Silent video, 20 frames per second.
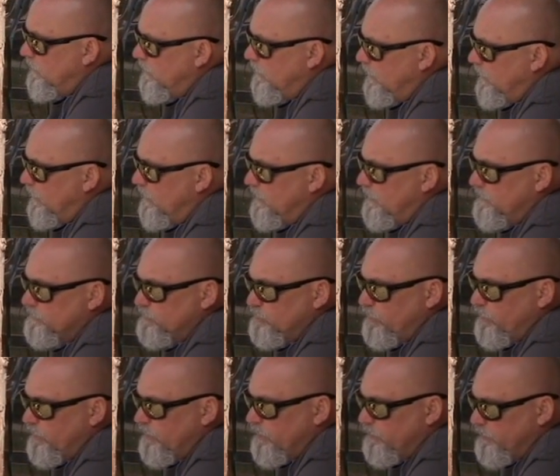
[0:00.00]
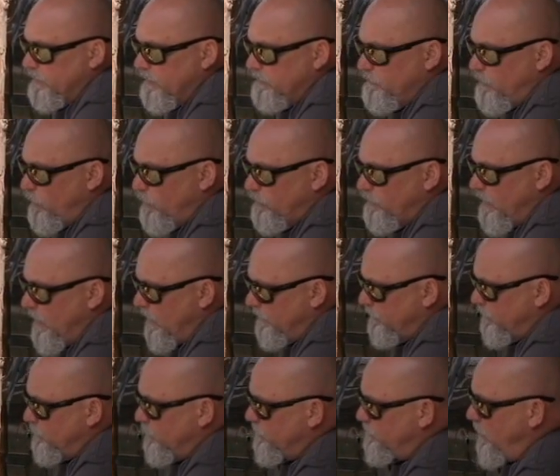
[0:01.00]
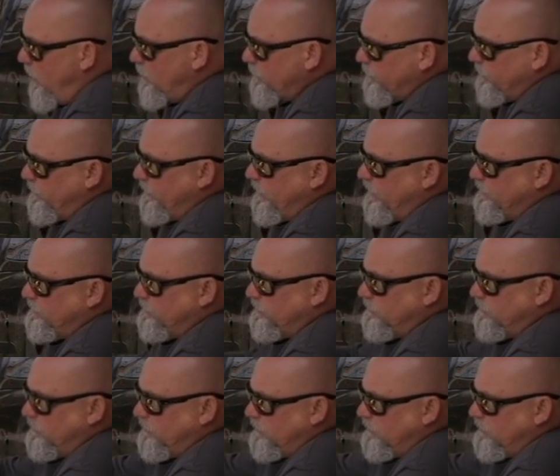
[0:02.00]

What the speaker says: and I'm sure he'll be more than happy with both of these.